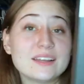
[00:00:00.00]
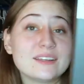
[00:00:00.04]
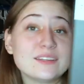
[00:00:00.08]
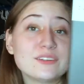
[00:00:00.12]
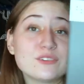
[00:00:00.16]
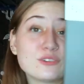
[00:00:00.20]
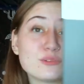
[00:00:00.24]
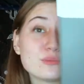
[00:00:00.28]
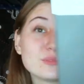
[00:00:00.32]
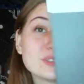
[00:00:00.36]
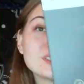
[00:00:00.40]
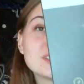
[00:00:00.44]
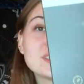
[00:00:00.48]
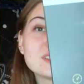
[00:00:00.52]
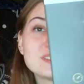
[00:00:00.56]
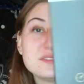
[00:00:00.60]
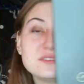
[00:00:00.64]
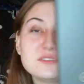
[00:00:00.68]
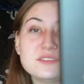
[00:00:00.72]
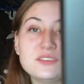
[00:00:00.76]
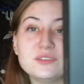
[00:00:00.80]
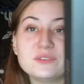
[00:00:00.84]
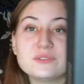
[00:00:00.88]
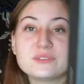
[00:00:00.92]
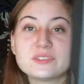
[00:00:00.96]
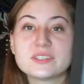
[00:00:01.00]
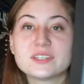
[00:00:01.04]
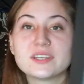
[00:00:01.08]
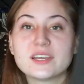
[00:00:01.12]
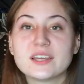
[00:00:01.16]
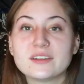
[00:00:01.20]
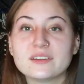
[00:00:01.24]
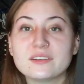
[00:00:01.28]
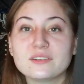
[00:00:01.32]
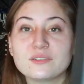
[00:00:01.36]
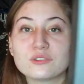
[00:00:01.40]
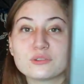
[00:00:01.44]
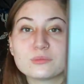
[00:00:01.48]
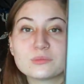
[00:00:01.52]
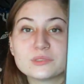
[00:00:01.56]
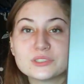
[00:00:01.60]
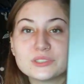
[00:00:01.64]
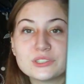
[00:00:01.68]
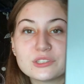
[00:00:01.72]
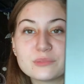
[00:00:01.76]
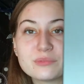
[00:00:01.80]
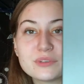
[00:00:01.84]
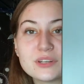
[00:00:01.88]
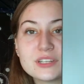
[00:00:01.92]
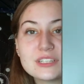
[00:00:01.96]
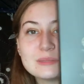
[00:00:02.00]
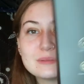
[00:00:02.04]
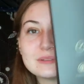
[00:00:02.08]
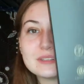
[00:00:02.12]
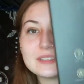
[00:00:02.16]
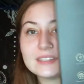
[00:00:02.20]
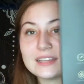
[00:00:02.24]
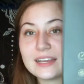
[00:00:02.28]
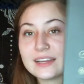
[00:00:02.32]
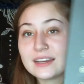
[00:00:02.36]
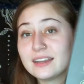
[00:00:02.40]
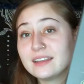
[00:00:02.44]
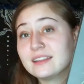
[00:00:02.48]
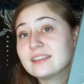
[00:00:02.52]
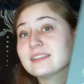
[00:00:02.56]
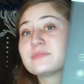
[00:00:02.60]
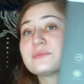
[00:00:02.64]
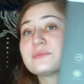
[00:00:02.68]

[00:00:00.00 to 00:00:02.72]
normally just used a normal toothbrush, but I got this